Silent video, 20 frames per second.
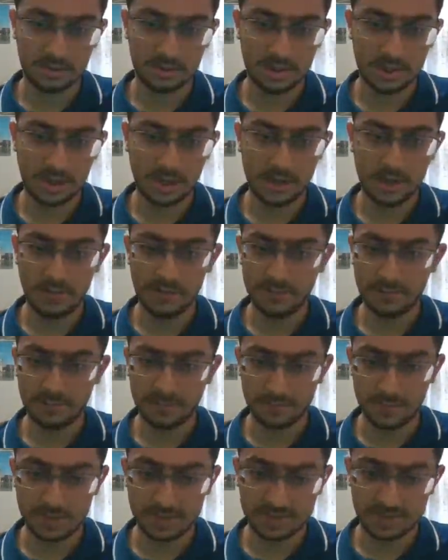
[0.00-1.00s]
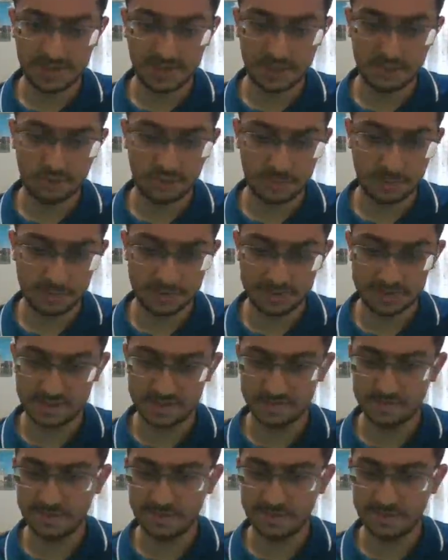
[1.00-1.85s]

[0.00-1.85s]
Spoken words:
I know with 10 dribbles it's a